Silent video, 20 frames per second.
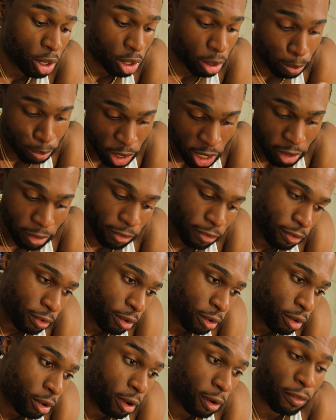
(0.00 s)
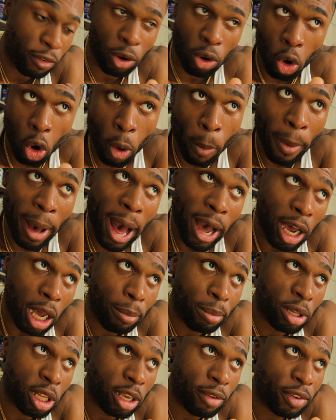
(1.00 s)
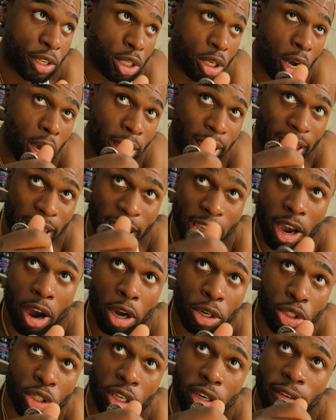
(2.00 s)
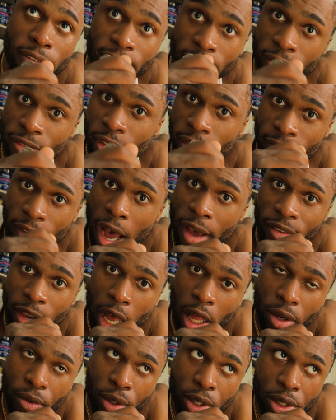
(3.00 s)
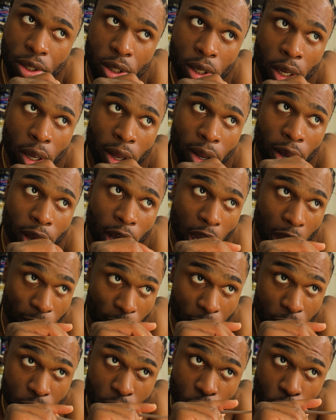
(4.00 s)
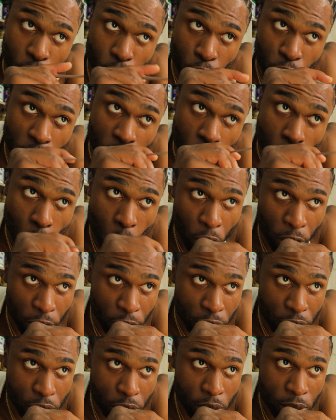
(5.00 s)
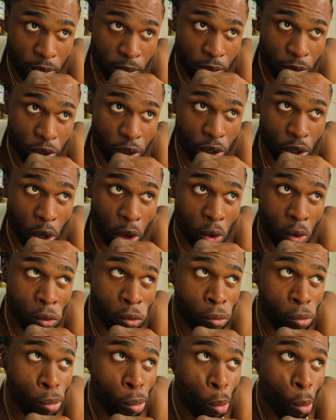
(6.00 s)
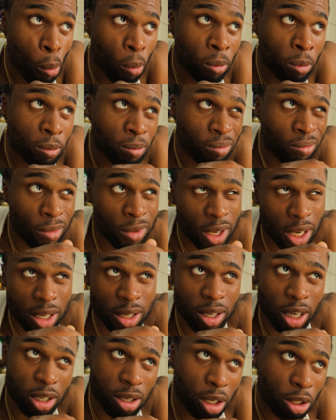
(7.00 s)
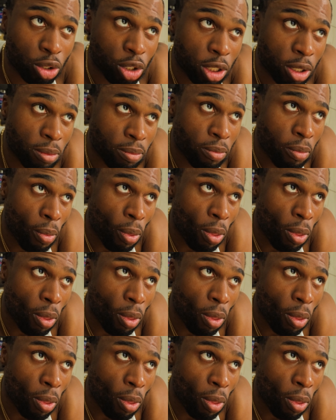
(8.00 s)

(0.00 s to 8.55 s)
The beef, for the whole pack, I believe it's 855 calories. And we use 3/4. So take 600.